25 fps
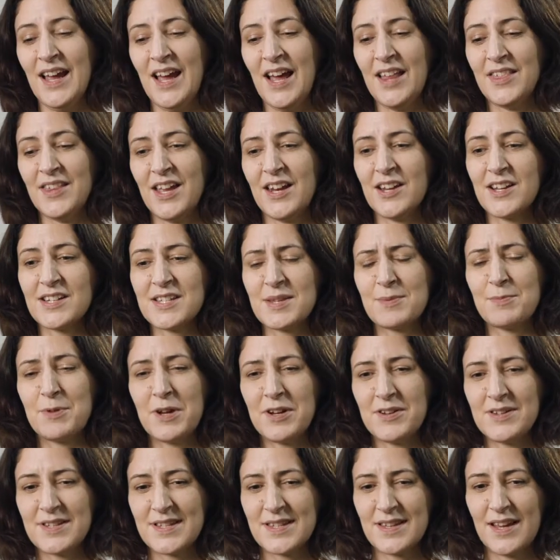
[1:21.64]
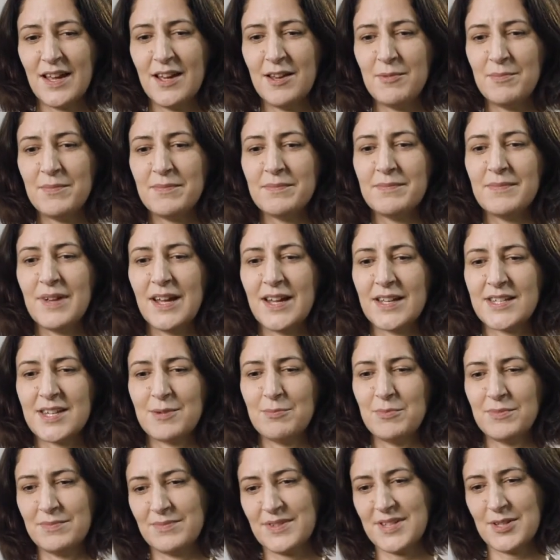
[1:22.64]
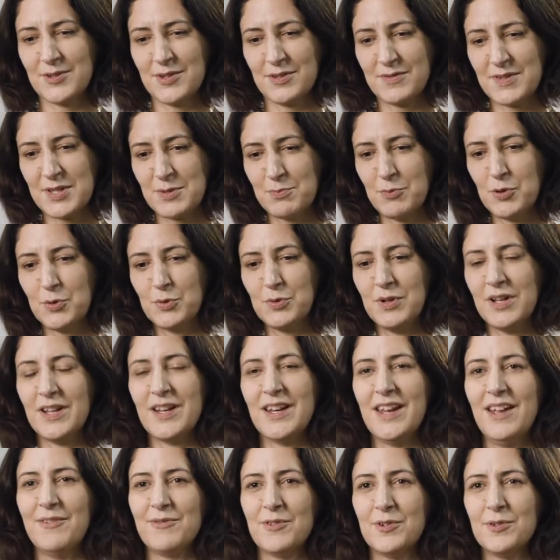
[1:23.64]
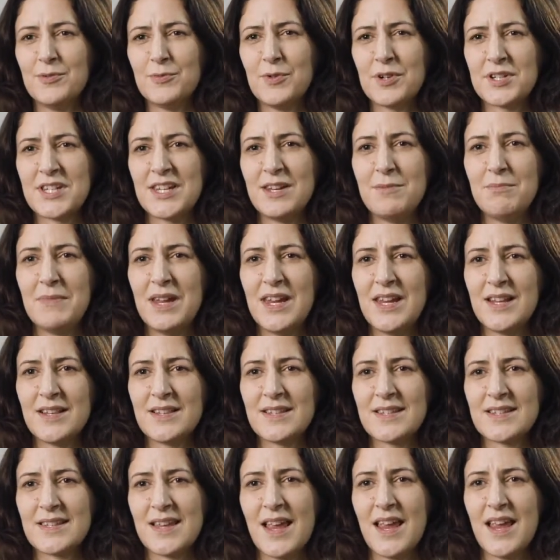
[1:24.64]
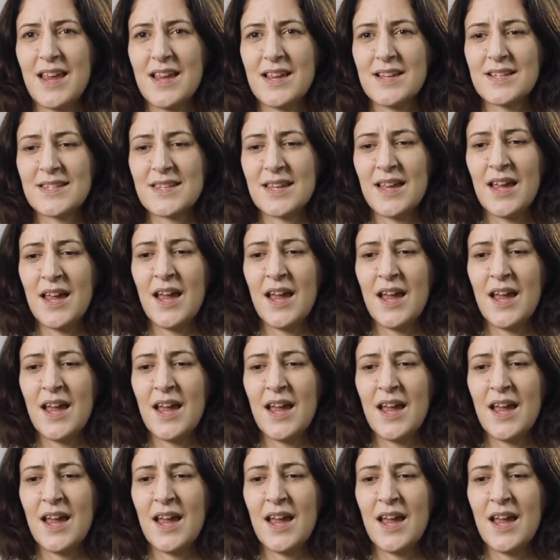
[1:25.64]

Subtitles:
And then I suppose at a sort of smaller level, what it means is